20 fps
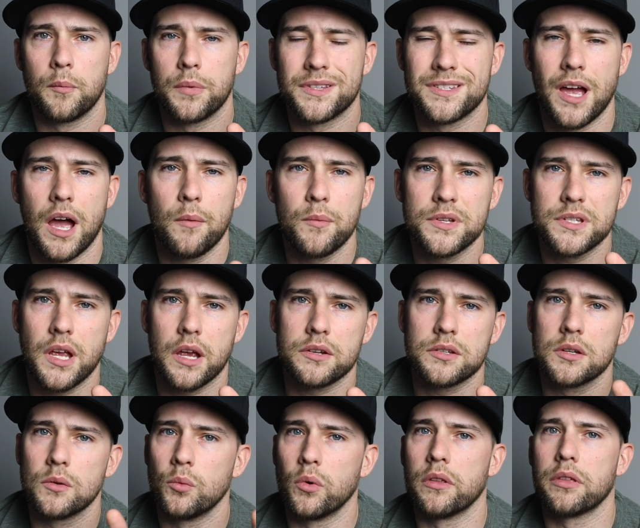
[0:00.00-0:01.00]
But Tom was
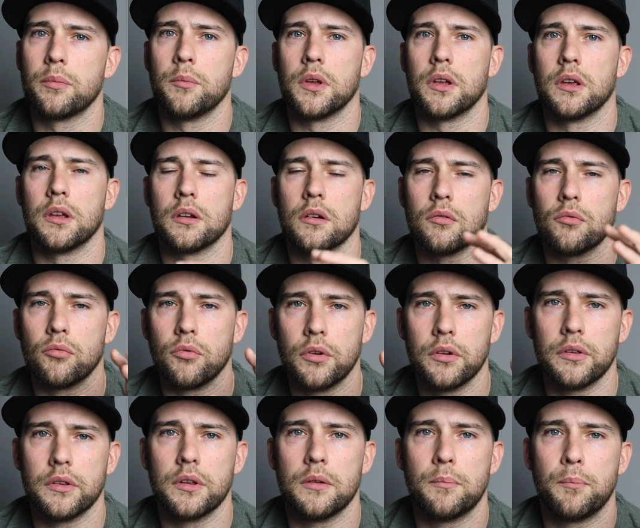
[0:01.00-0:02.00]
actually with me in a
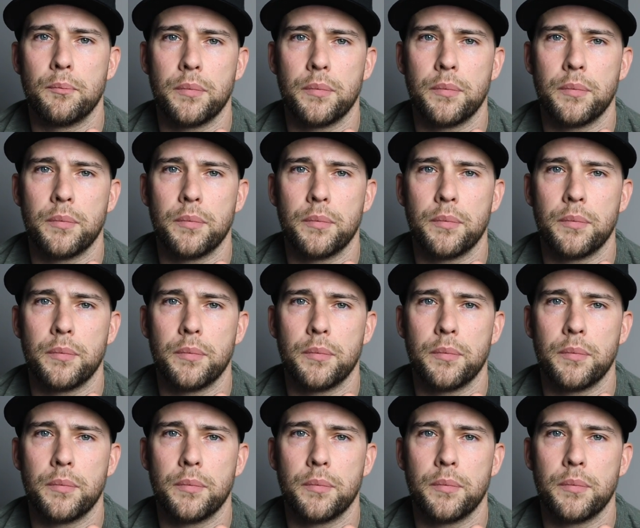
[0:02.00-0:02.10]
really